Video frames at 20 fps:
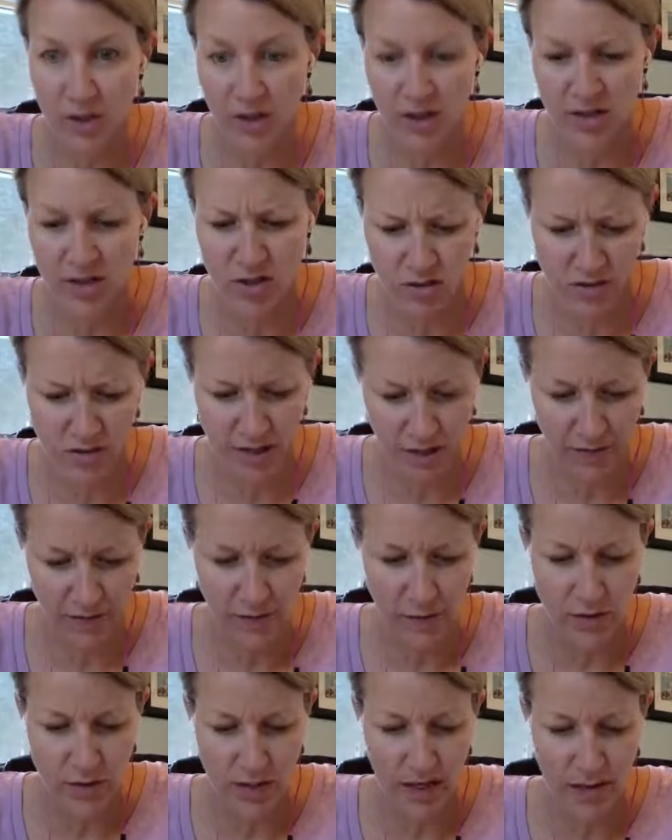You said a few
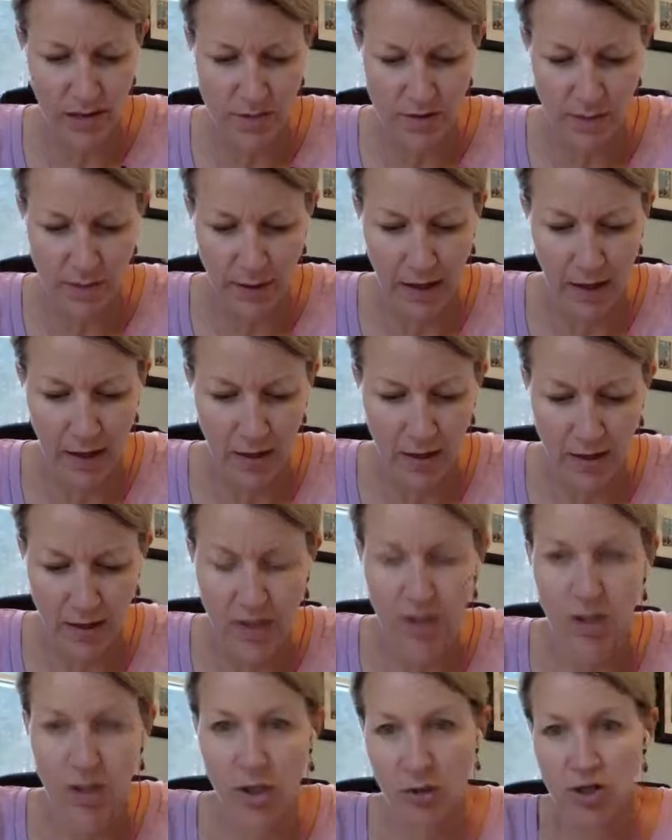times about,
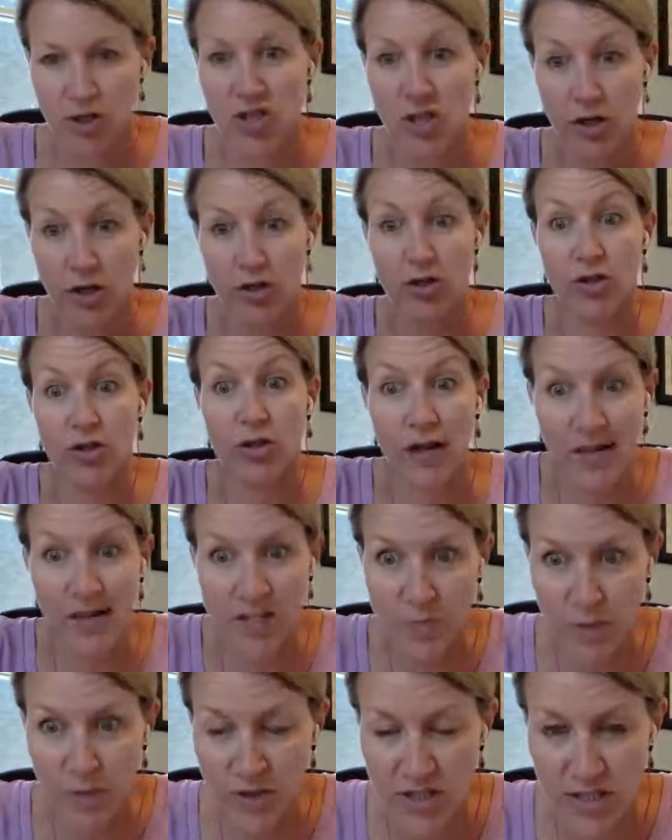share your
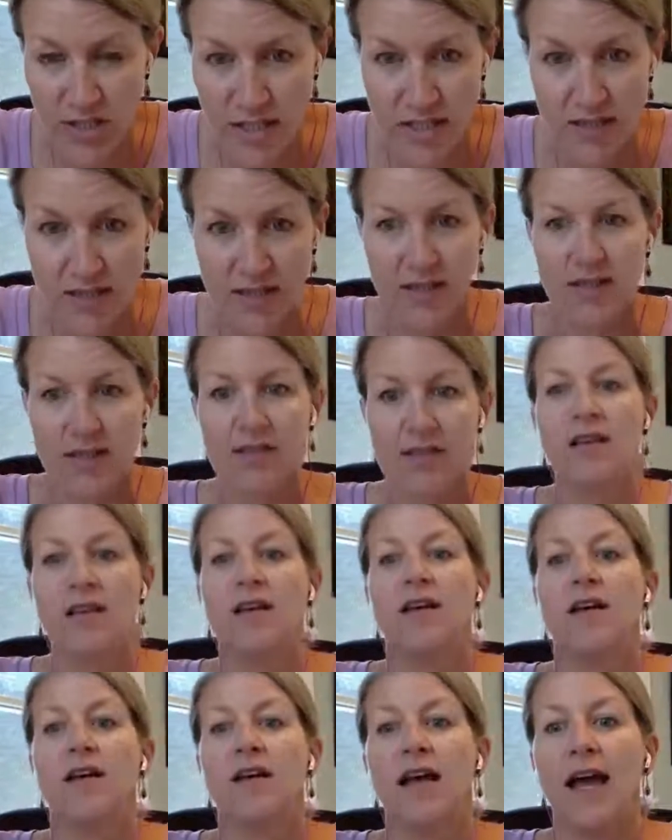expertise,
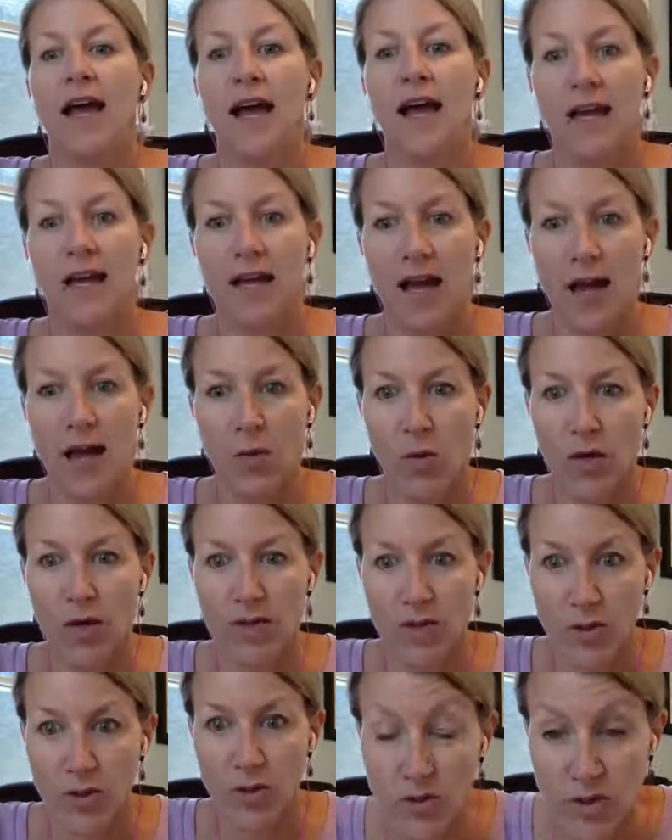and I want
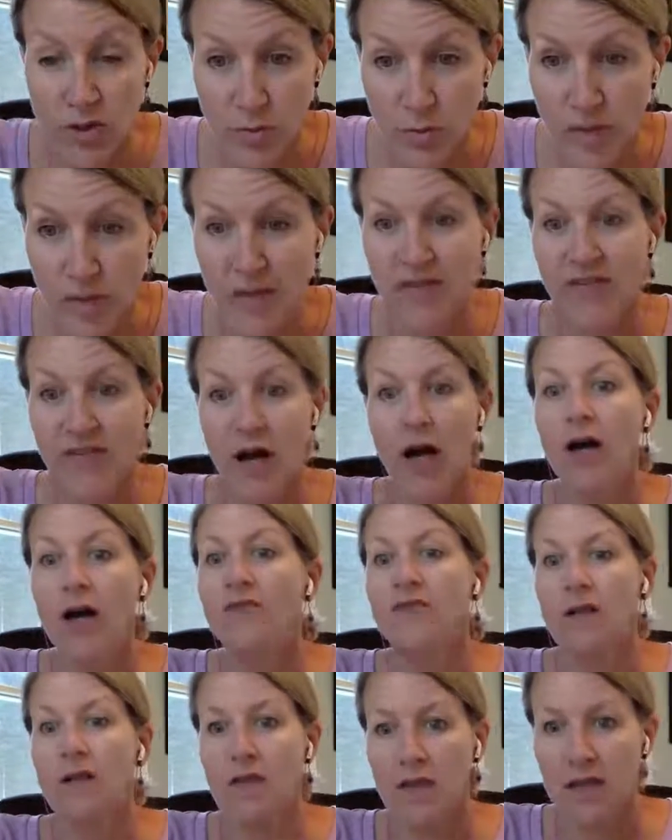you to be involved
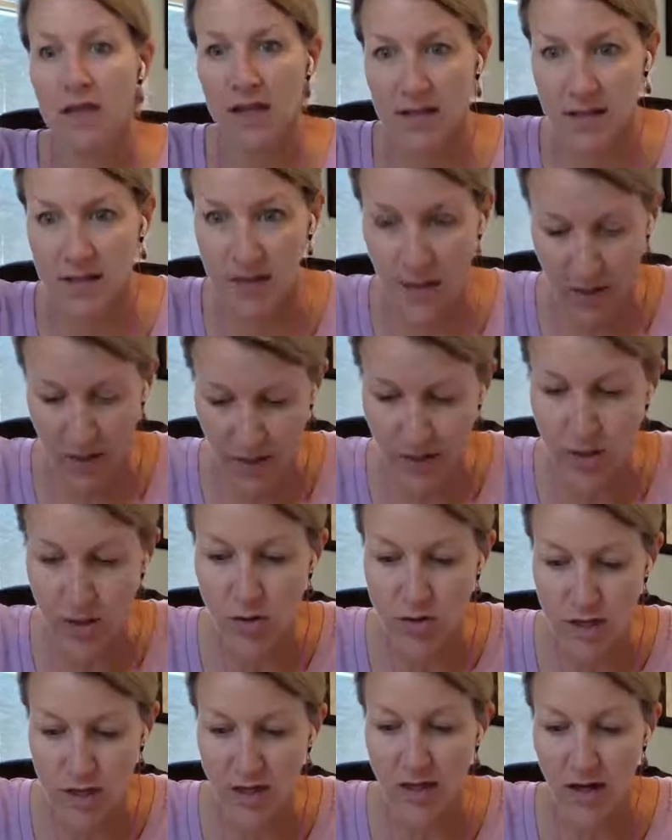in this. And I think you did
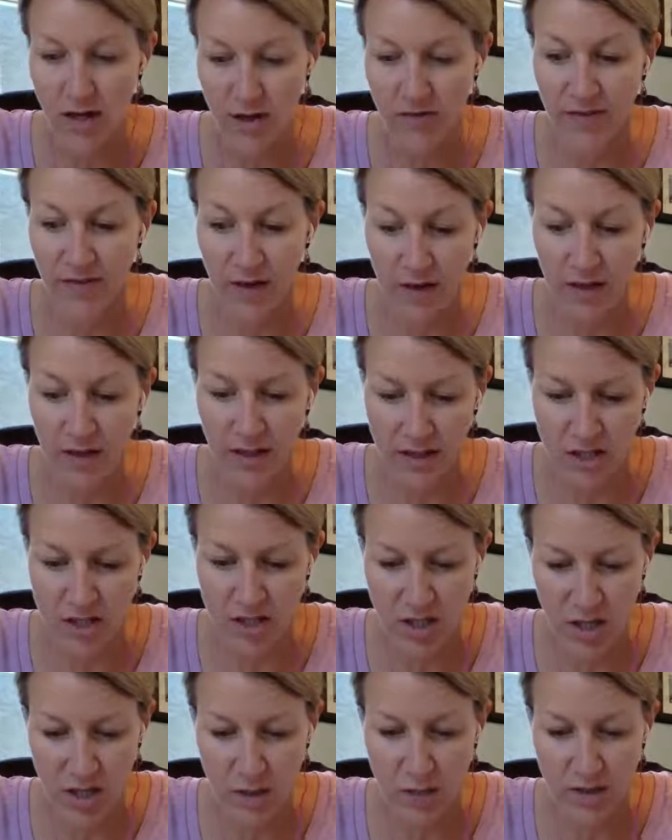a very nice job
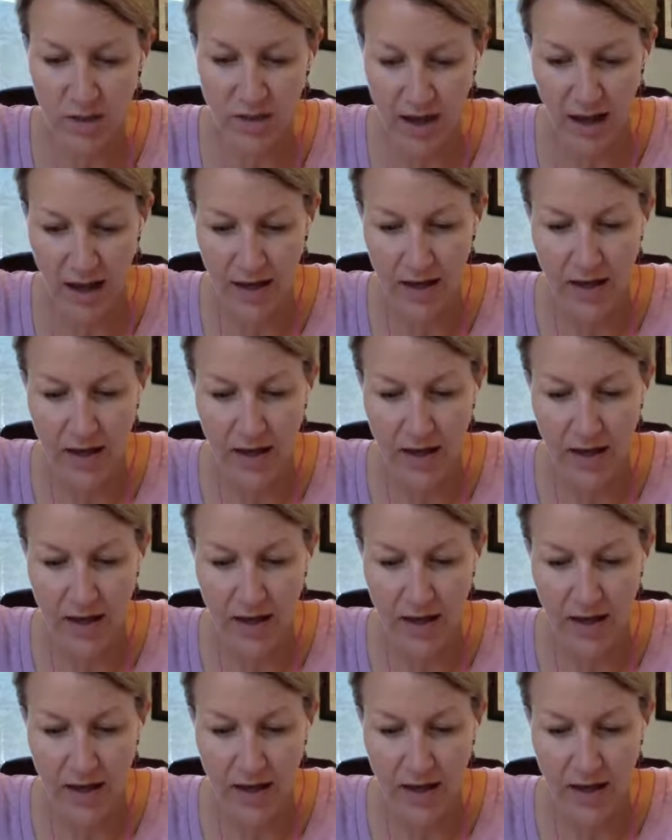with that.